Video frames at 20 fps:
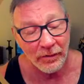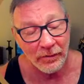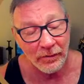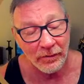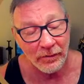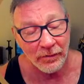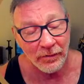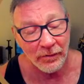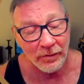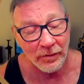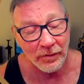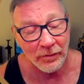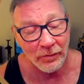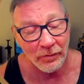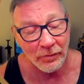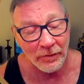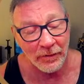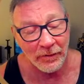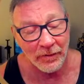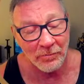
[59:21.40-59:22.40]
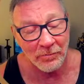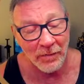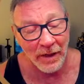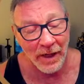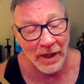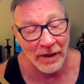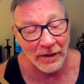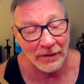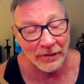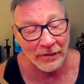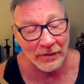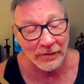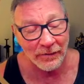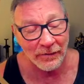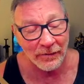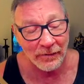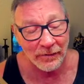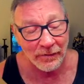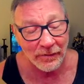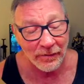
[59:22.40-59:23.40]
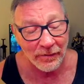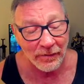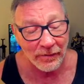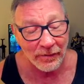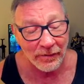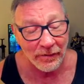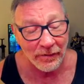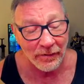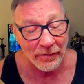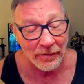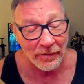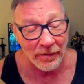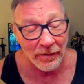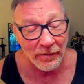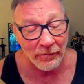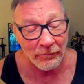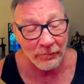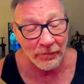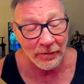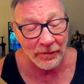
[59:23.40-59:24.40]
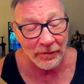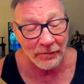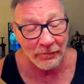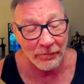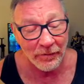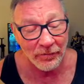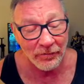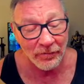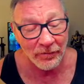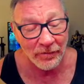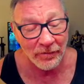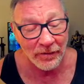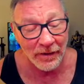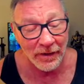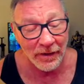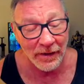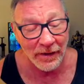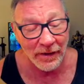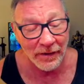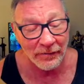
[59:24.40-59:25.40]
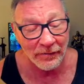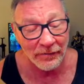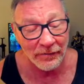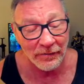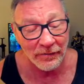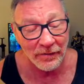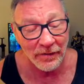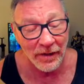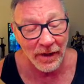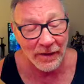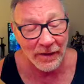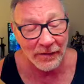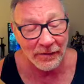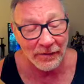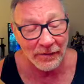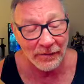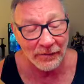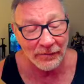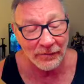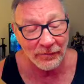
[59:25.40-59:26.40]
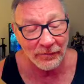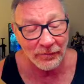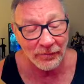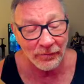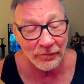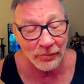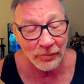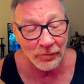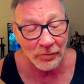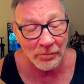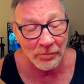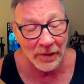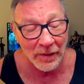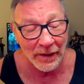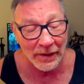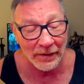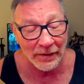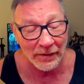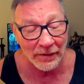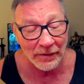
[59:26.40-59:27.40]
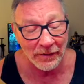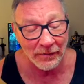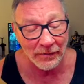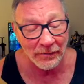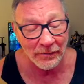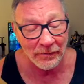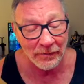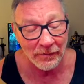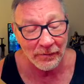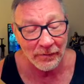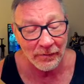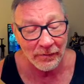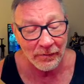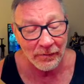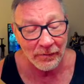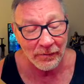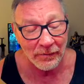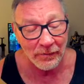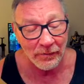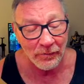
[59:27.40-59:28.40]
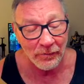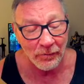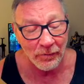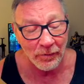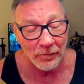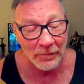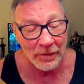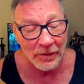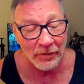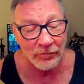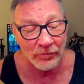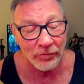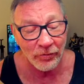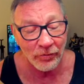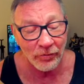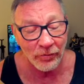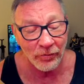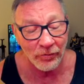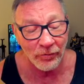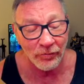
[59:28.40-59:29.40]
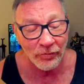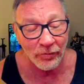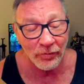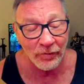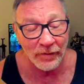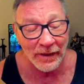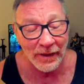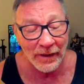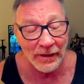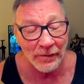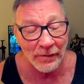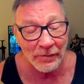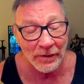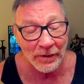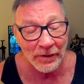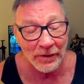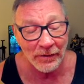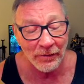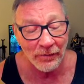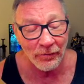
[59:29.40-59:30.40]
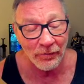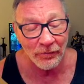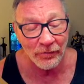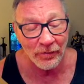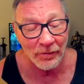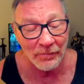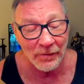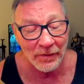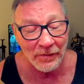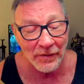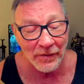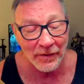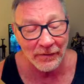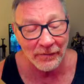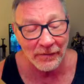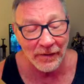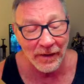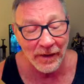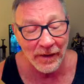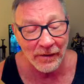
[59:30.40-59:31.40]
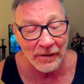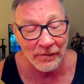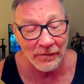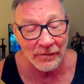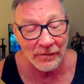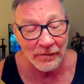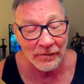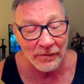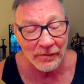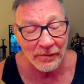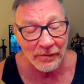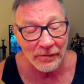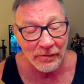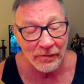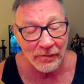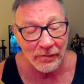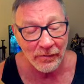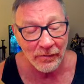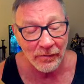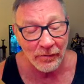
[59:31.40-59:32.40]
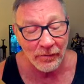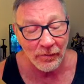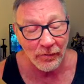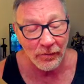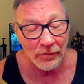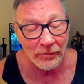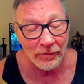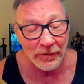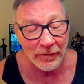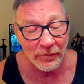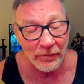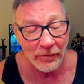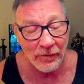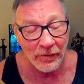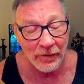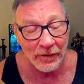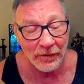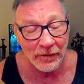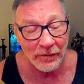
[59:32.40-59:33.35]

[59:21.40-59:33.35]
you know, looking back, I really wish that I had gotten into painting or miniatures or gaming or something like that earlier on.